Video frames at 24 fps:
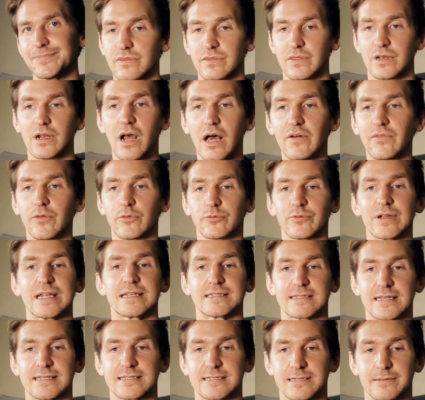The novel
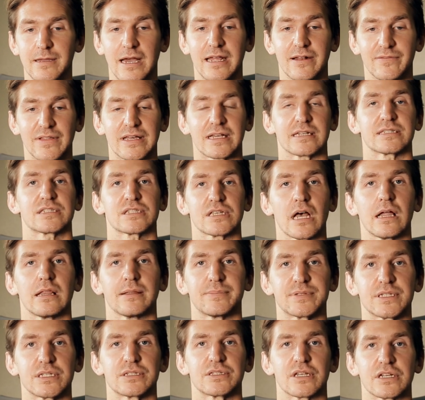reads as kind of like a
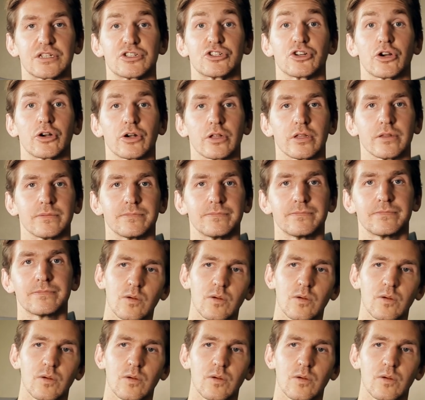solipsistic journal.